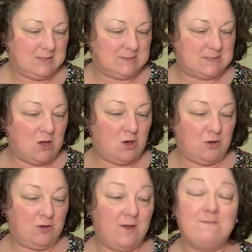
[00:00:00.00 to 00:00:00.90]
So
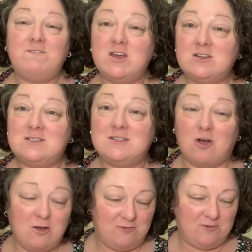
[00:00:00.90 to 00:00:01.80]
first
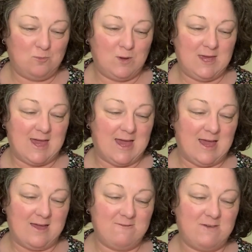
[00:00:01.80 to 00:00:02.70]
off, we
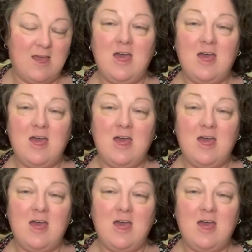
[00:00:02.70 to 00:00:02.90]
have